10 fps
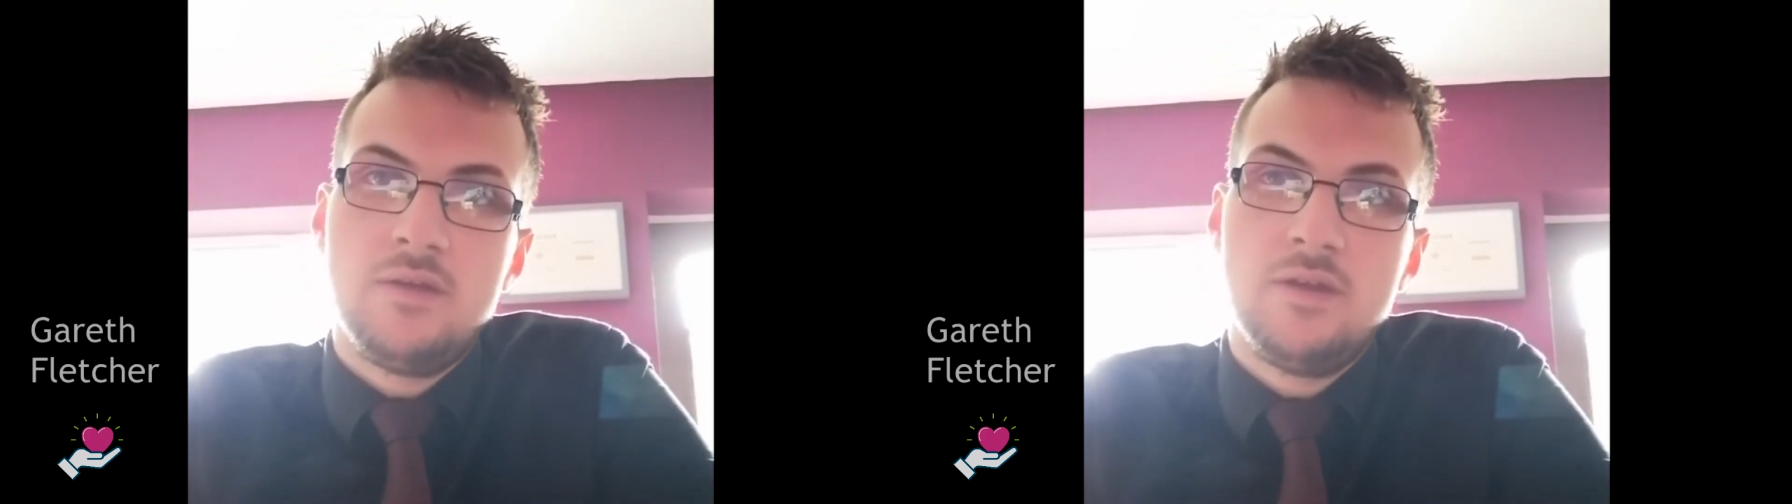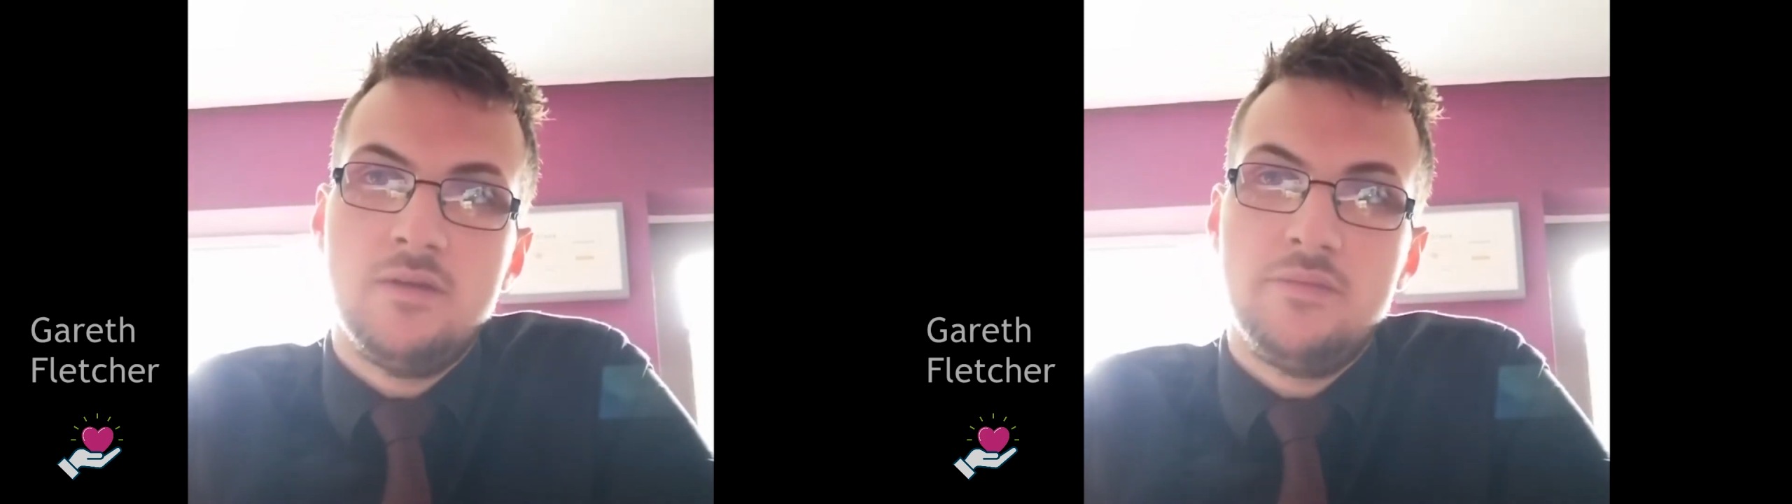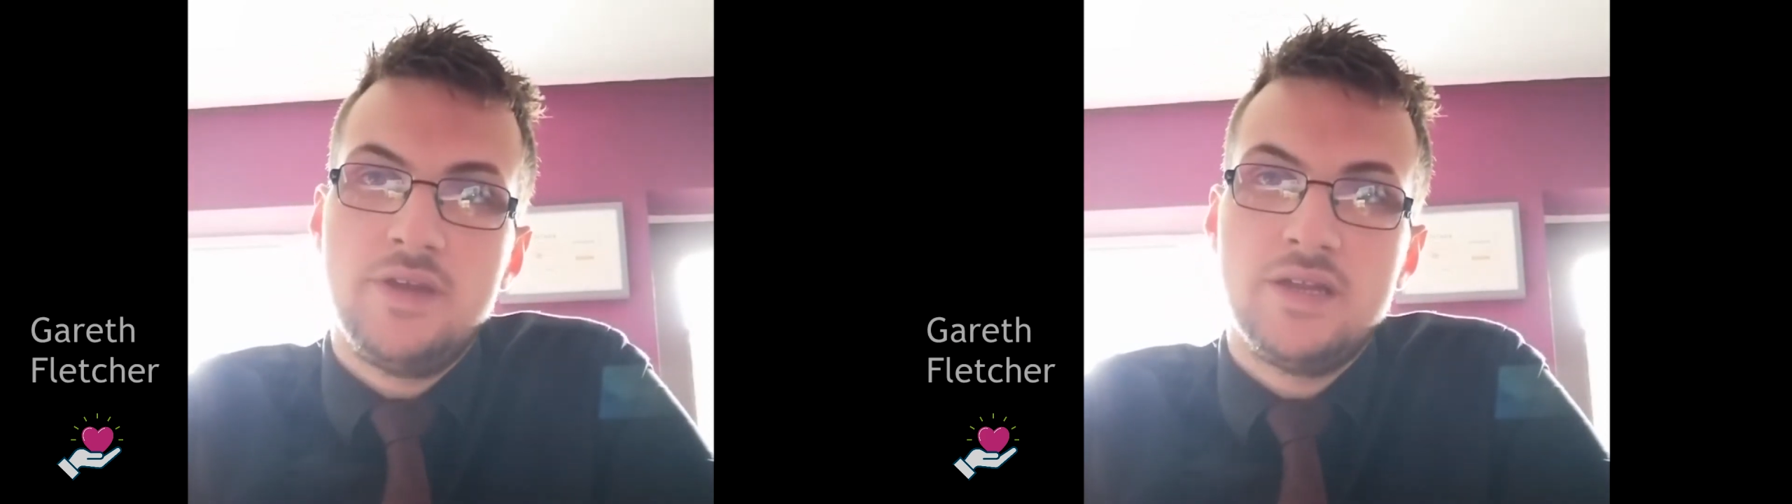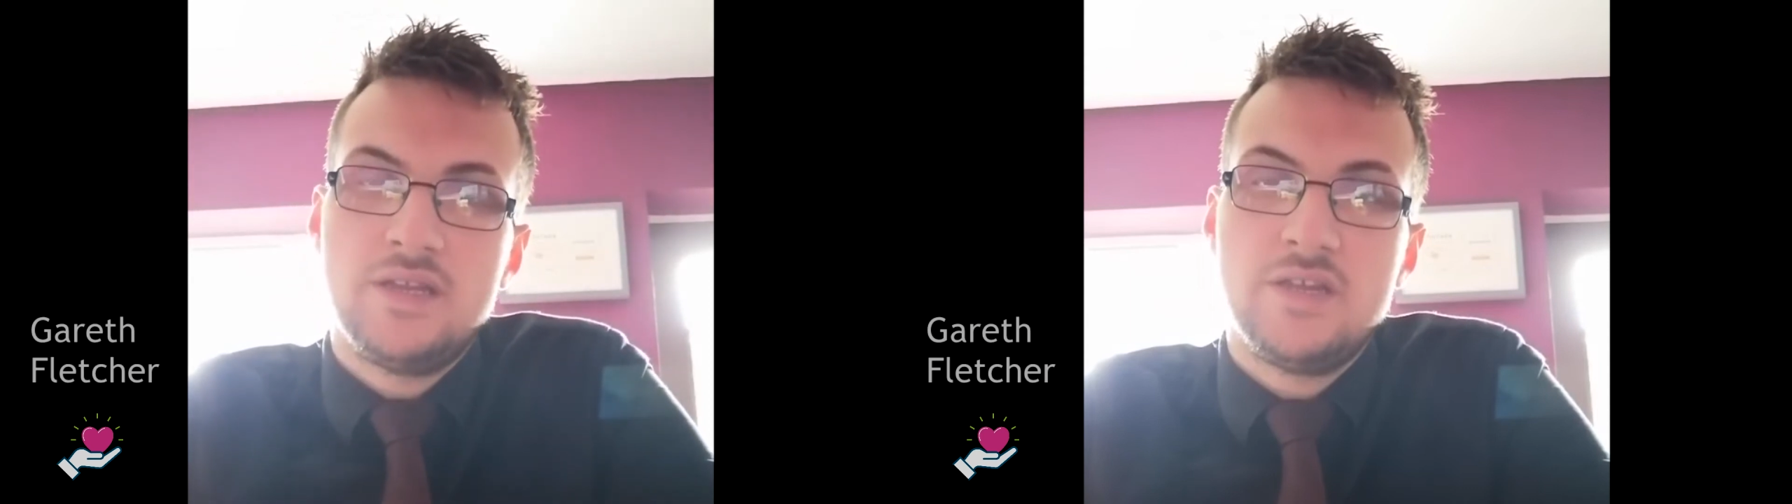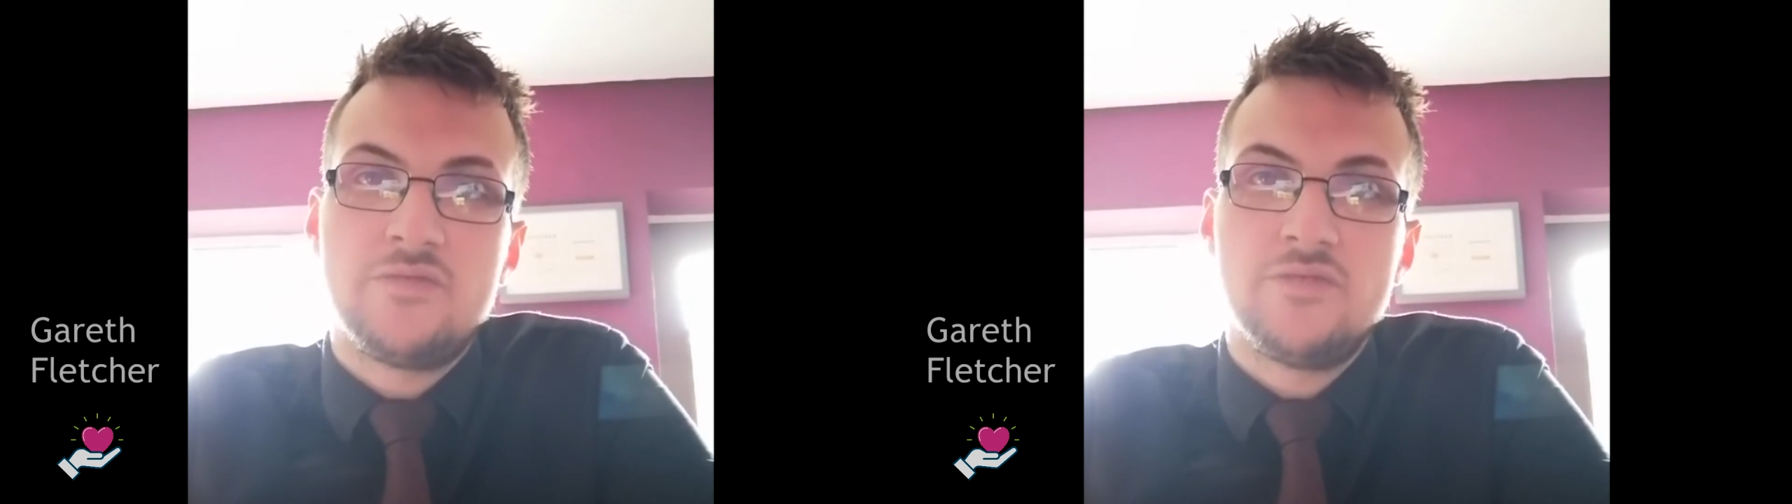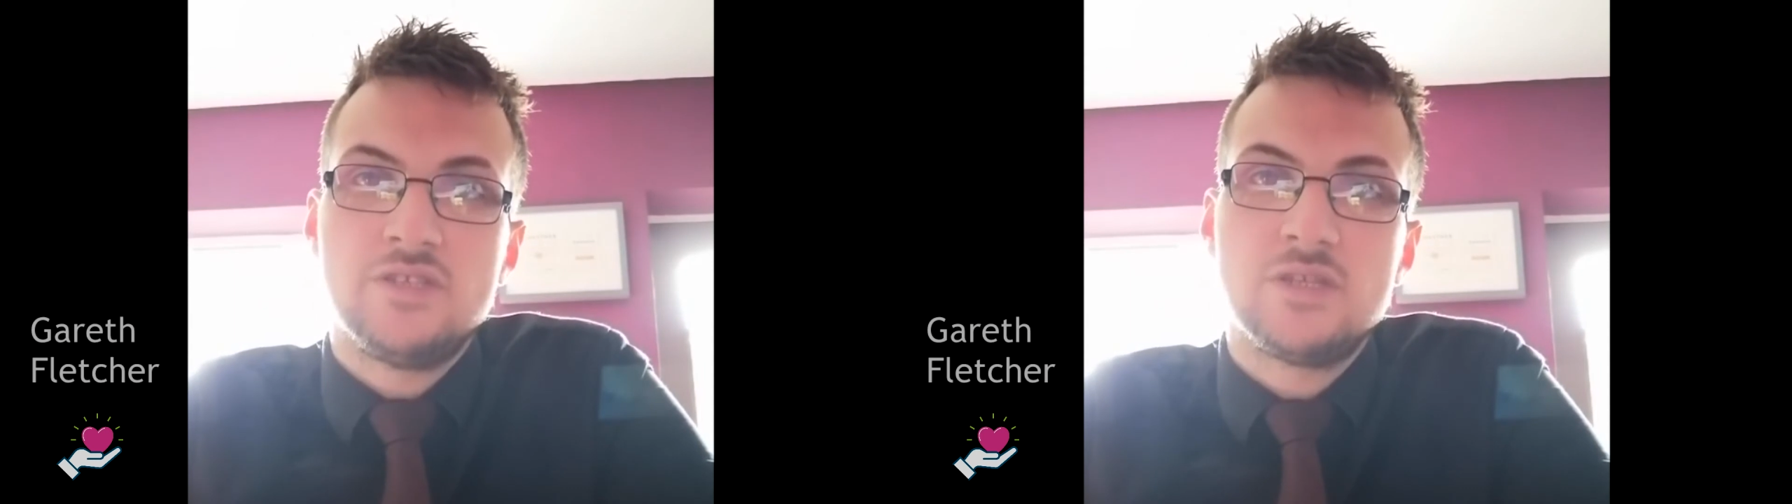made a difference